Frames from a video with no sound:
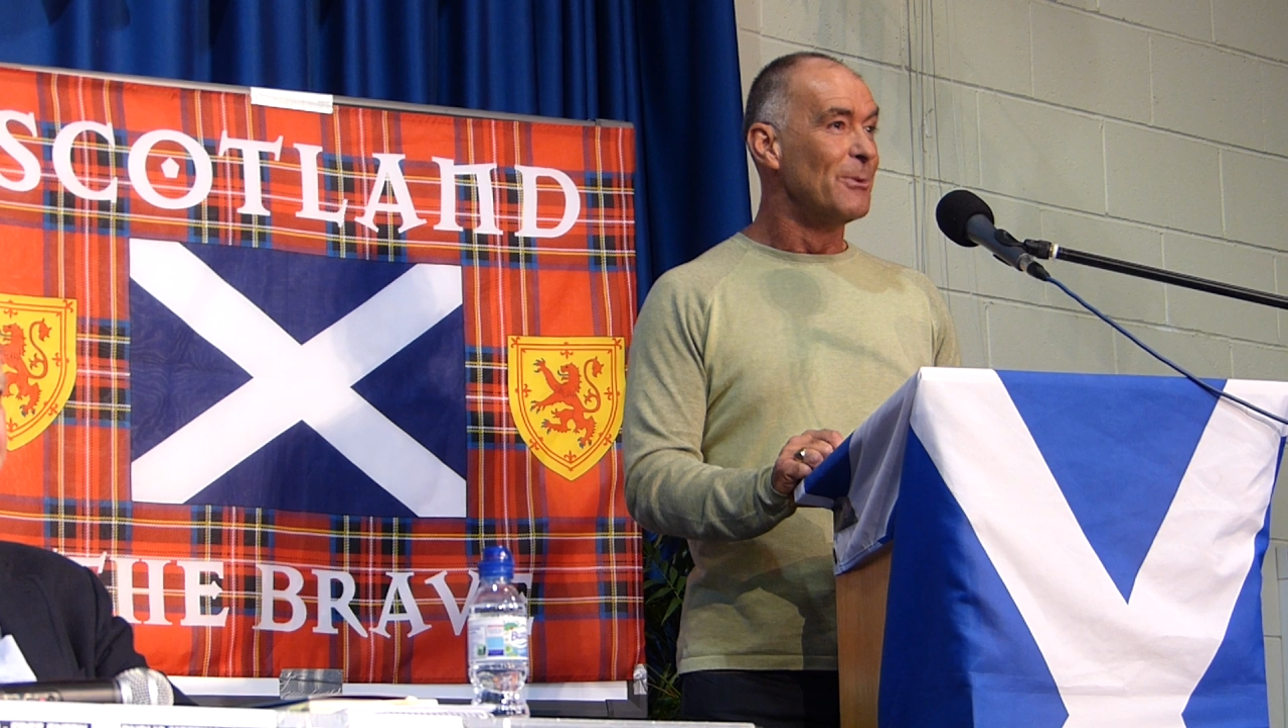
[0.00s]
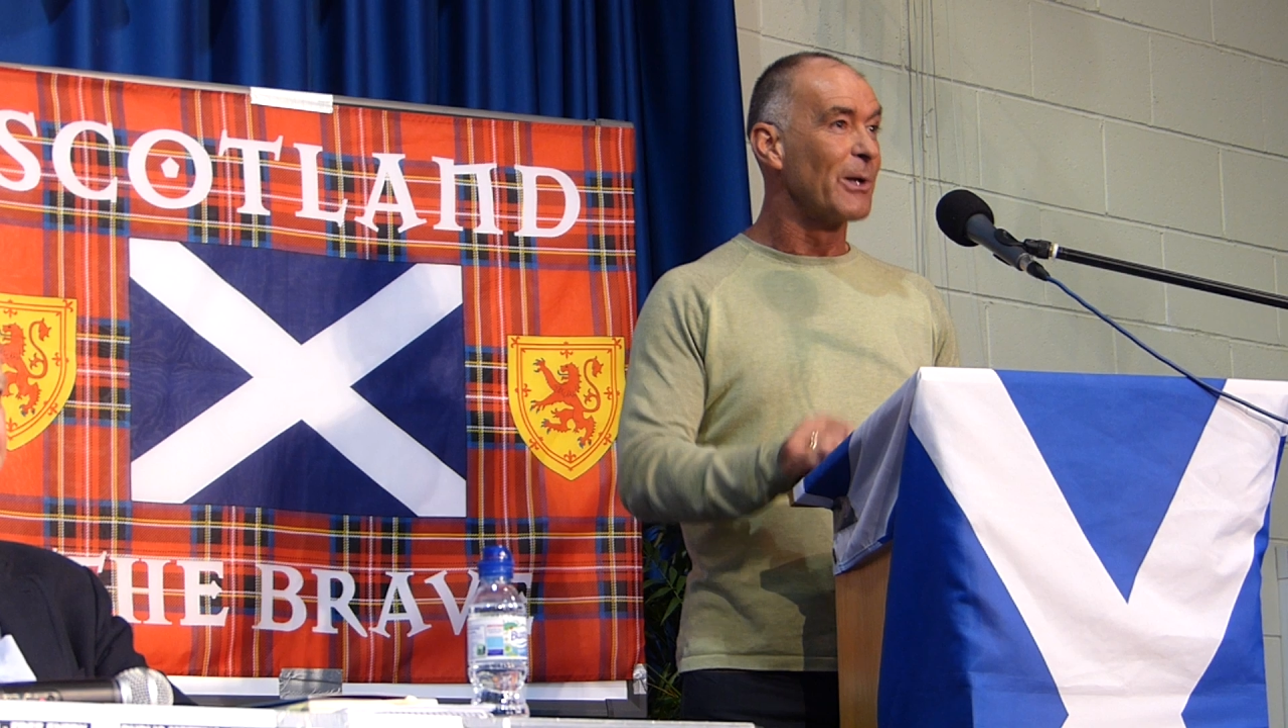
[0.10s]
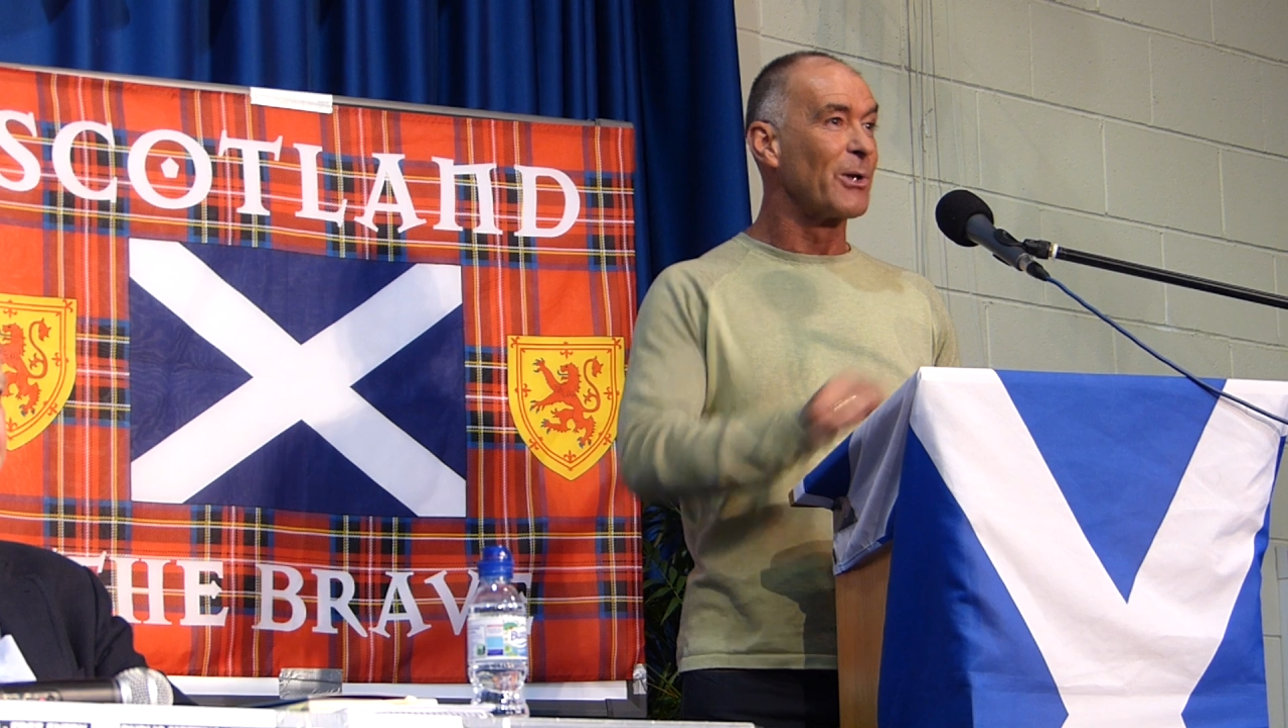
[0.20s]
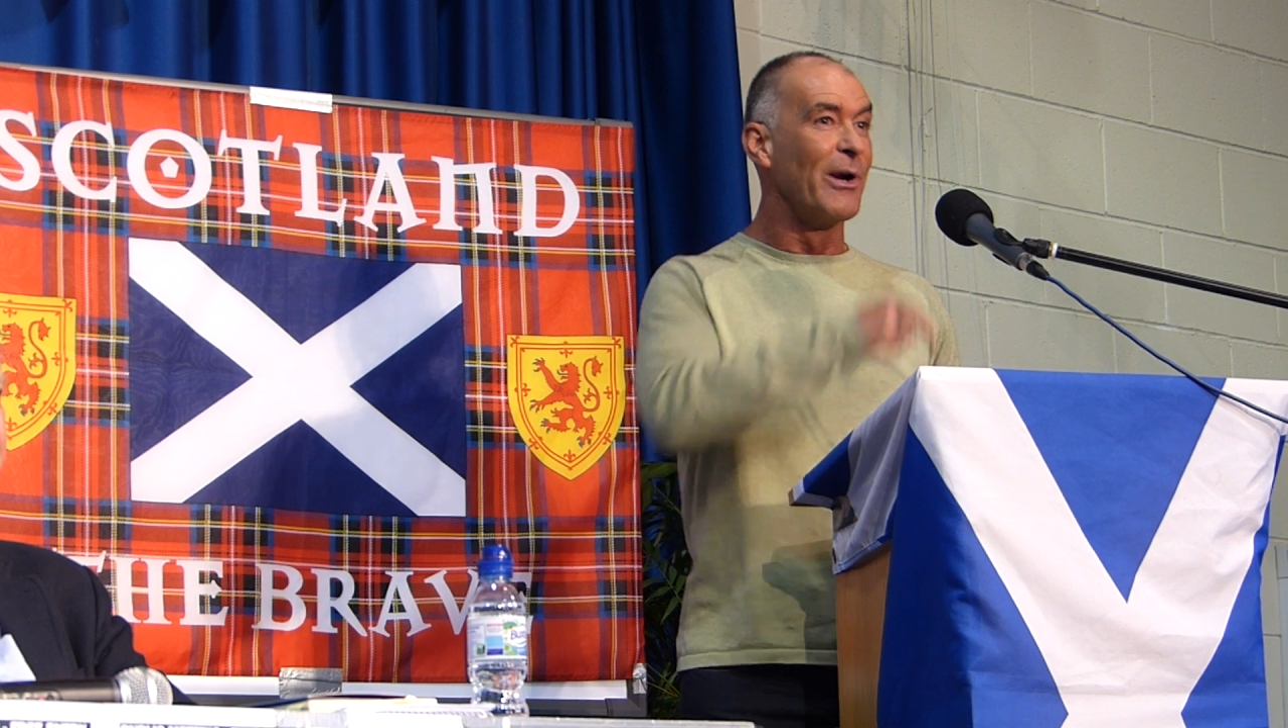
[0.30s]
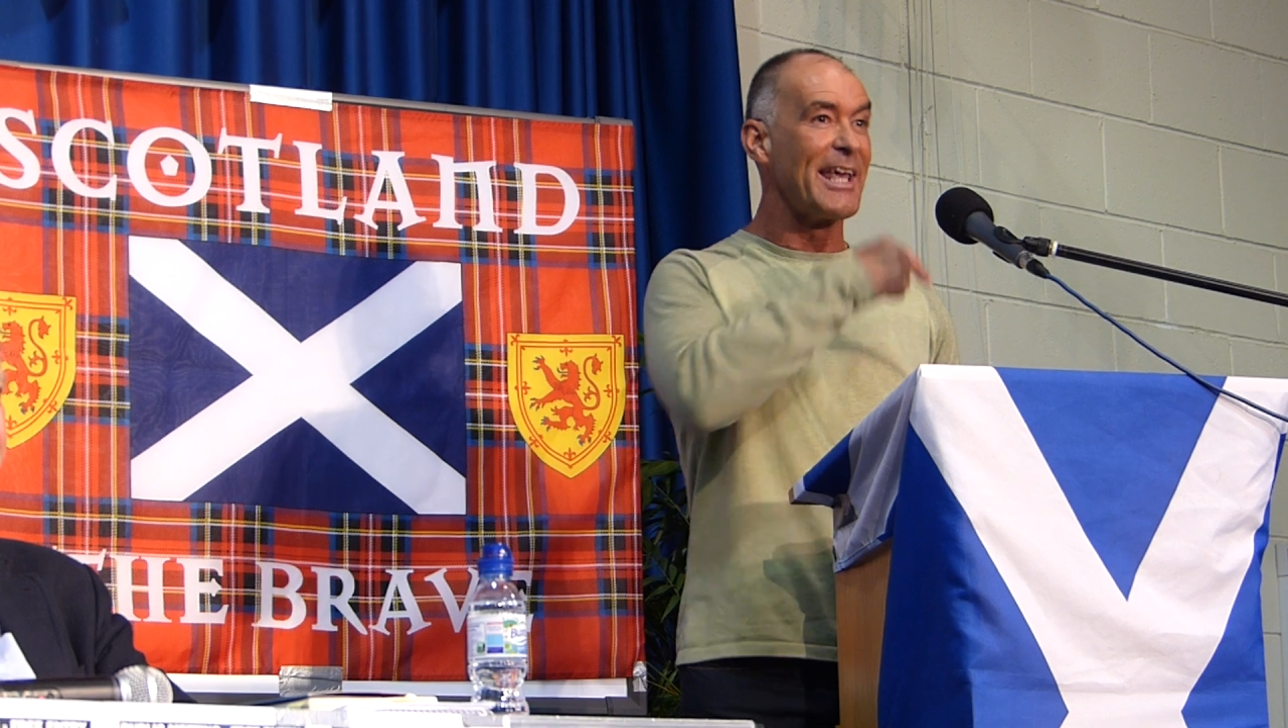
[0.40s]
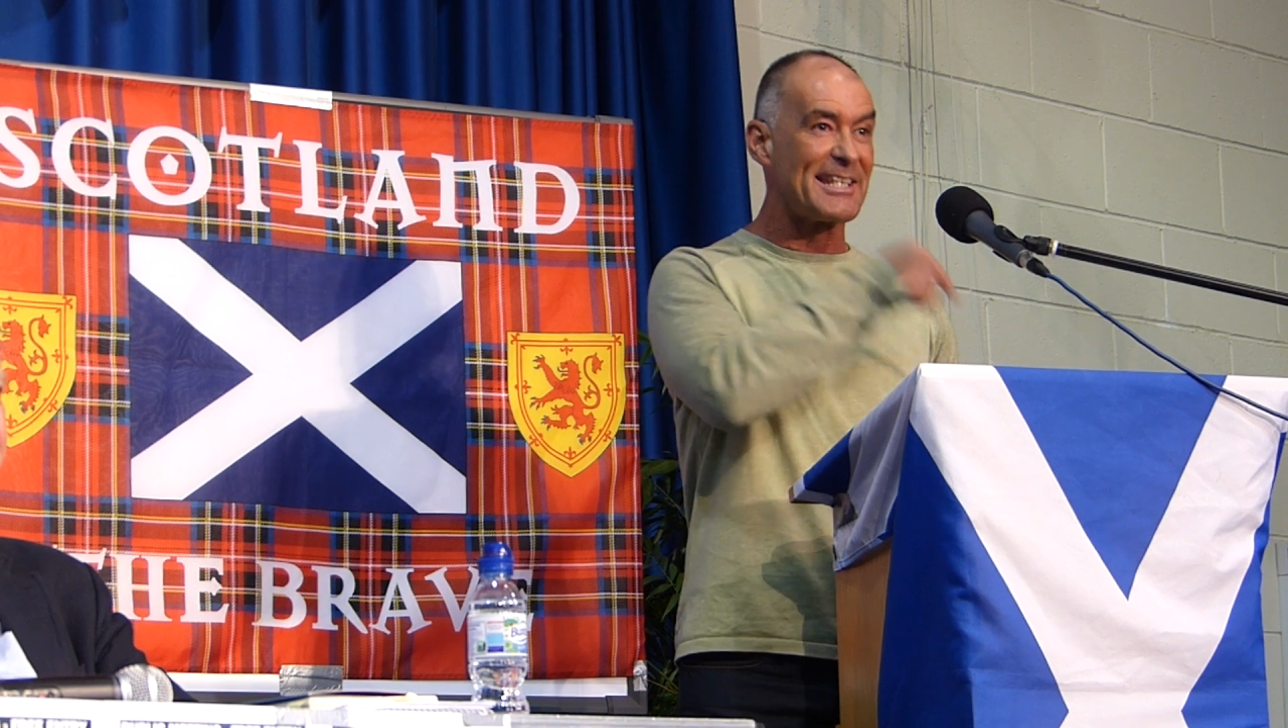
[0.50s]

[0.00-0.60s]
We're going to